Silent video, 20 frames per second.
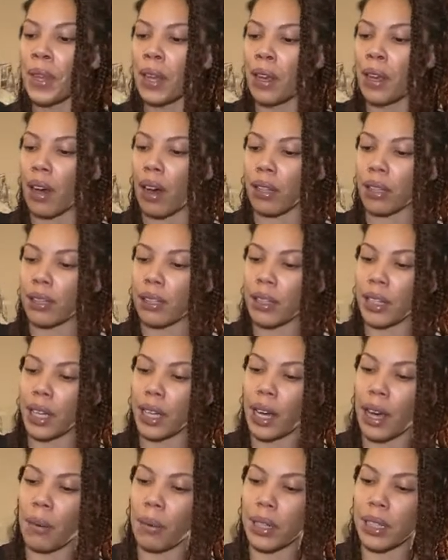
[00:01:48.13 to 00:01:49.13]
Also looking
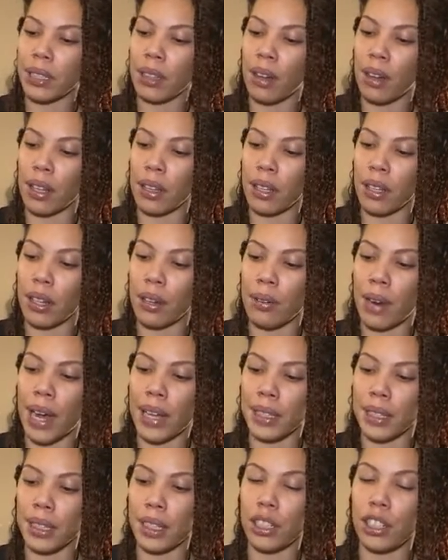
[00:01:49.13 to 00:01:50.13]
at what's on the
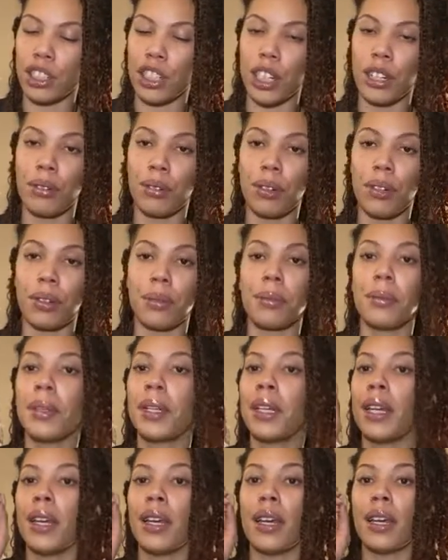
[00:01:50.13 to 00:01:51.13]
horizon in general,
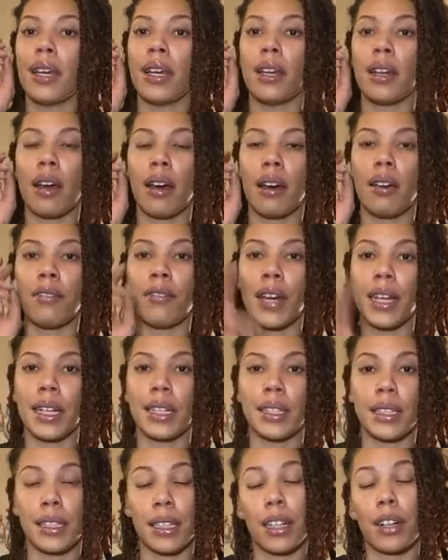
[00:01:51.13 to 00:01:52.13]
in
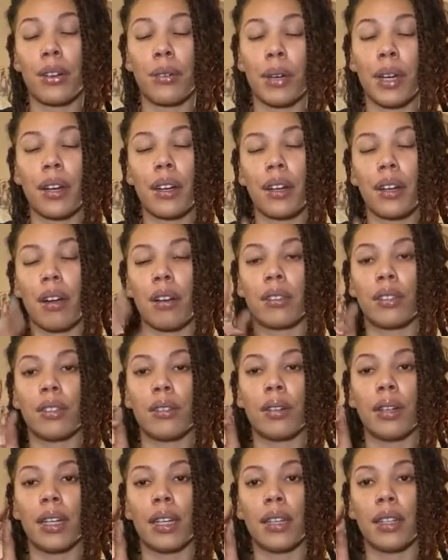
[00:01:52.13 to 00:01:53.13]
finances and career, and also
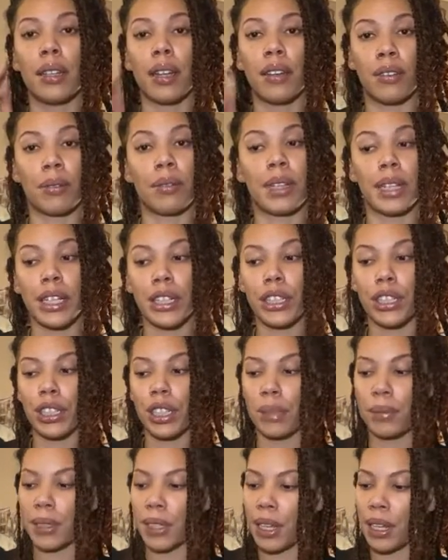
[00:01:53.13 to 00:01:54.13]
in love and
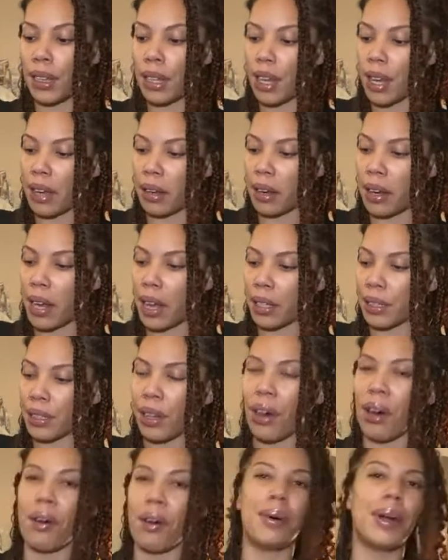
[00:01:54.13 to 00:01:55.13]
relationships. And then as
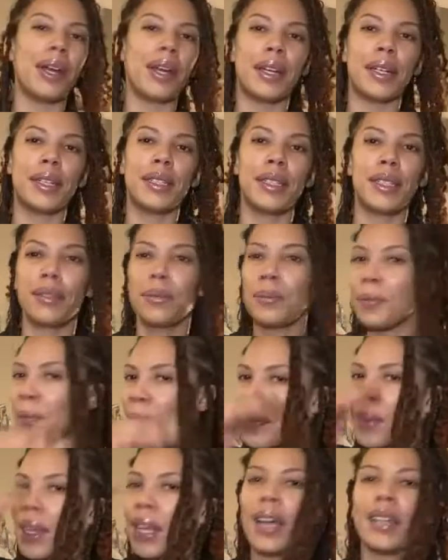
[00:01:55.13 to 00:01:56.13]
always,
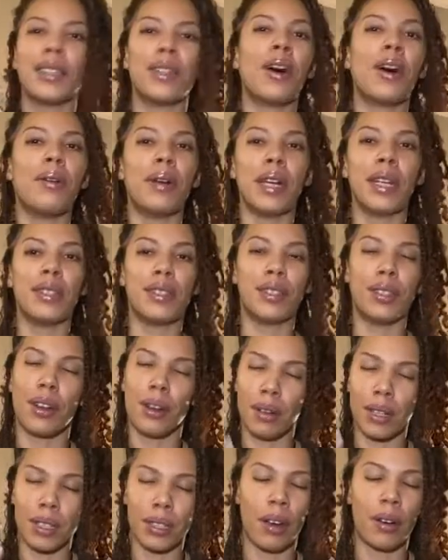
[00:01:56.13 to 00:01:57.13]

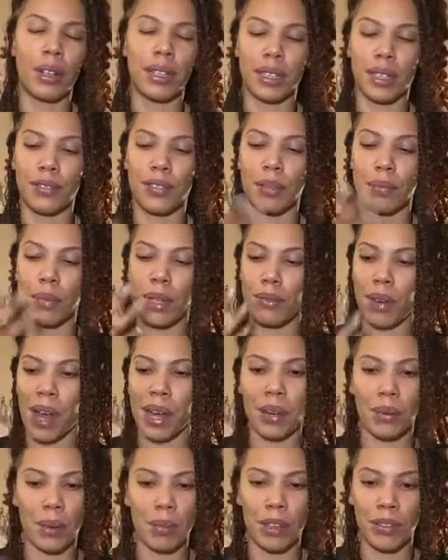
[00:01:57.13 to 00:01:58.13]
if you've been rocking
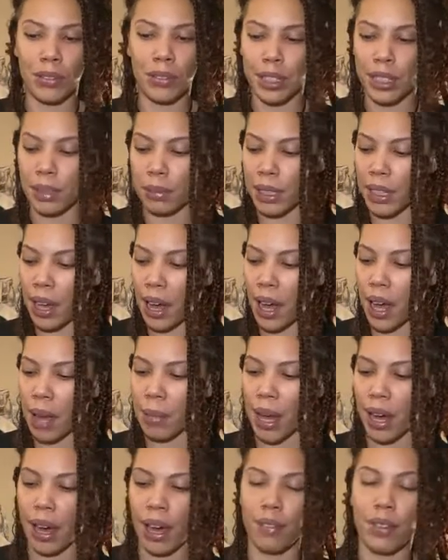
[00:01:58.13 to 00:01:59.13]
with me for some time, I
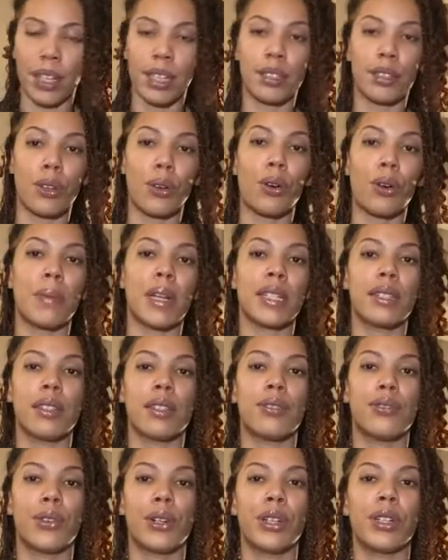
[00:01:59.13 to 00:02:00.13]
have a soul message
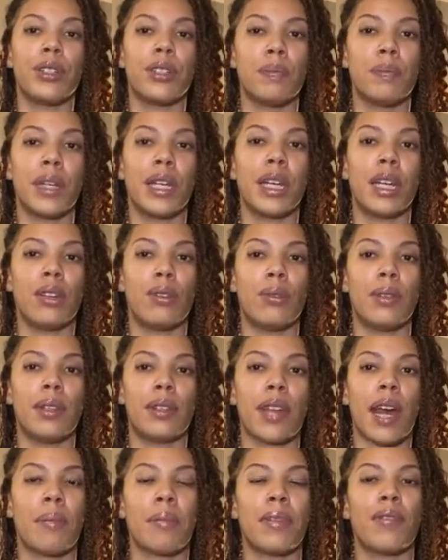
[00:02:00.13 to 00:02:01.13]
for you speaking to the
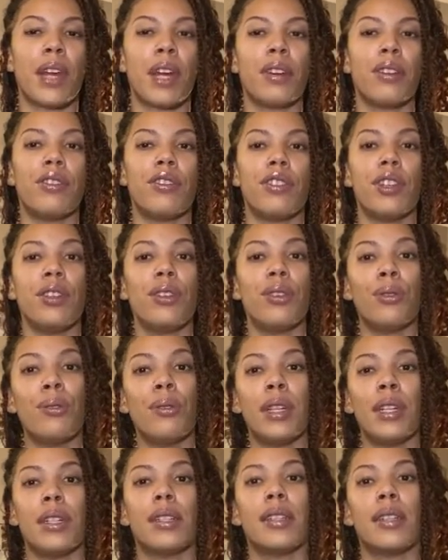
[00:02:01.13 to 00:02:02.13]
type of energy you
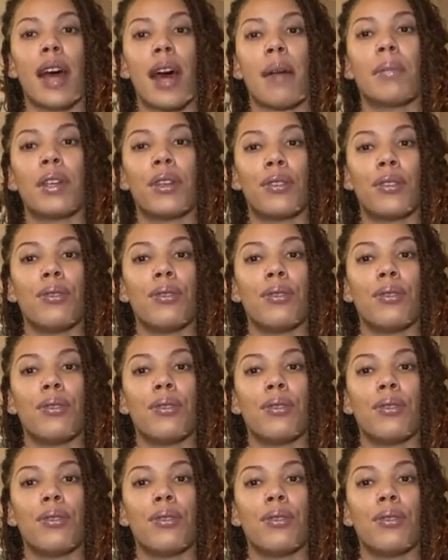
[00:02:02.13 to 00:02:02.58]
need to tap into